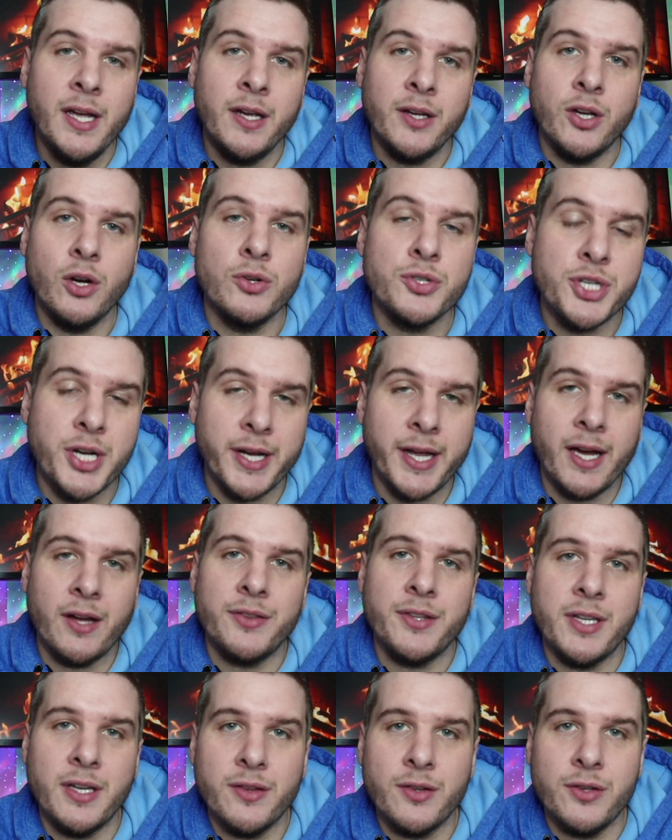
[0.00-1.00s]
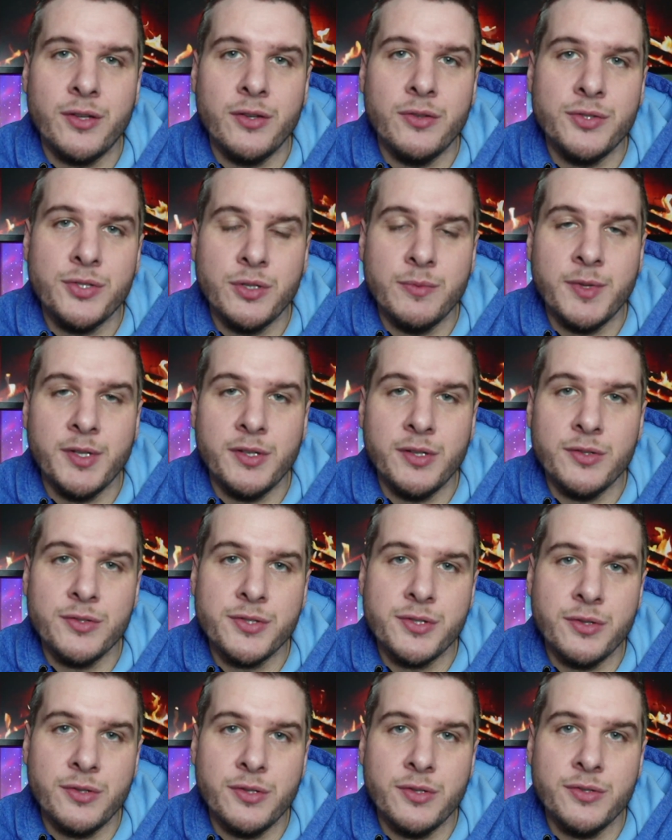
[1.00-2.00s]
Go check out the other YouTube, the News
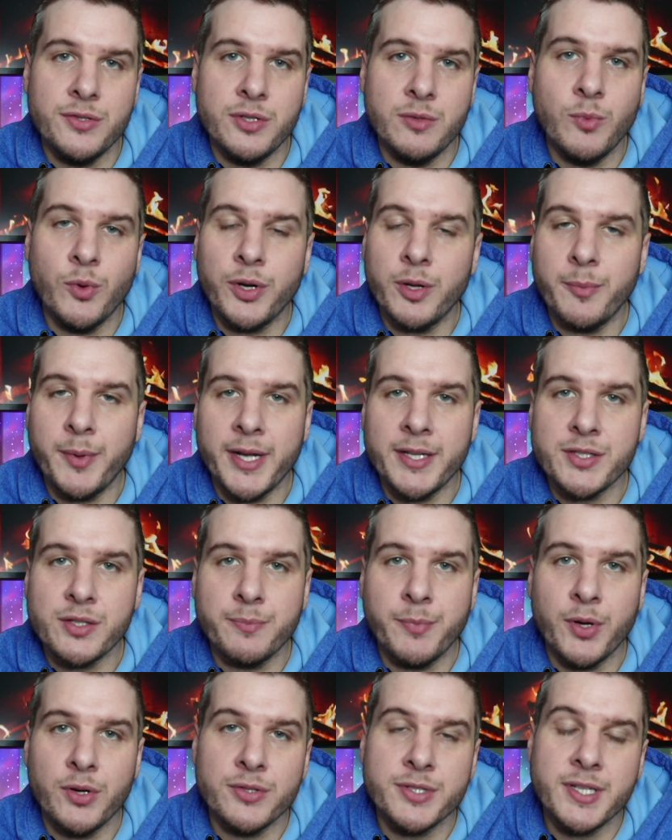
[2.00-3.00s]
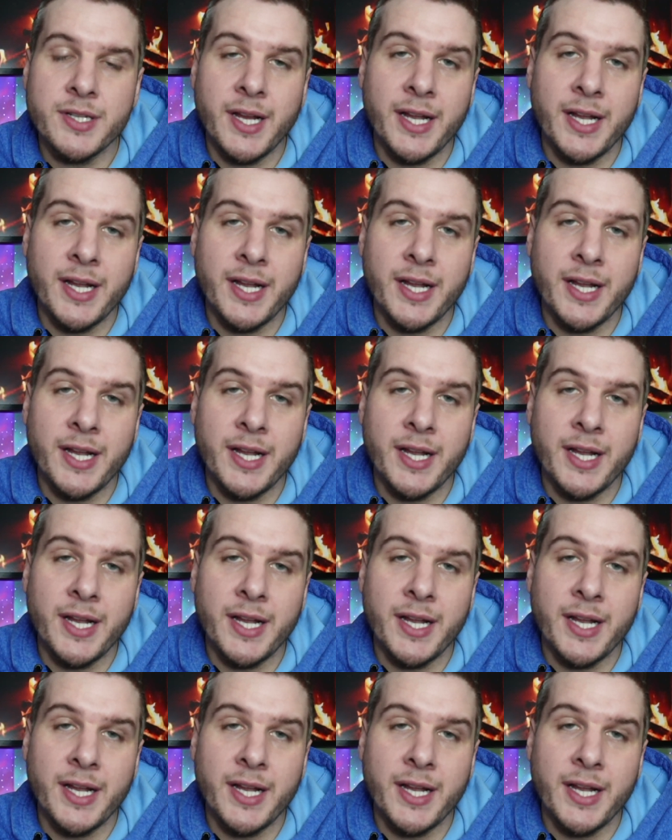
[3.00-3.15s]
Dude YouTube, where debates are posted.